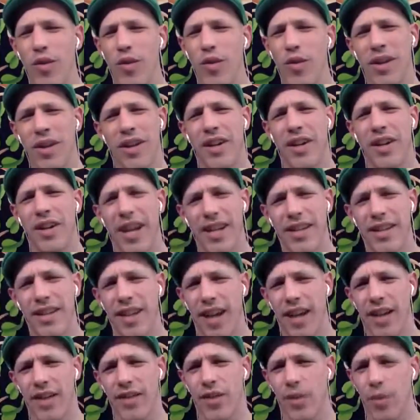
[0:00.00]
one of the nice
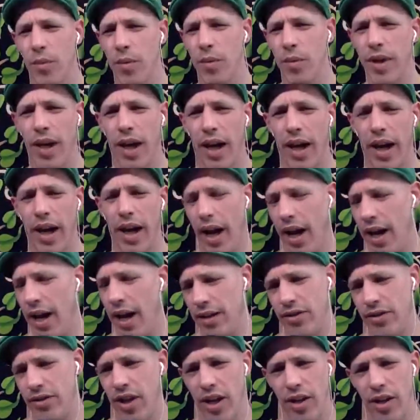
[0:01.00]
guys. So we
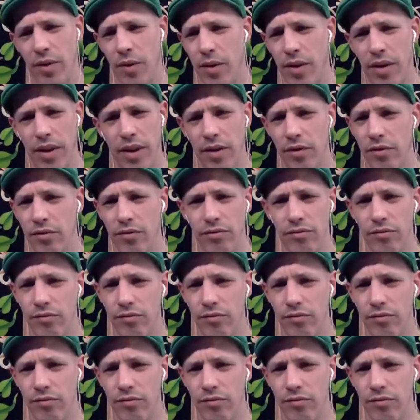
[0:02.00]
genuinely,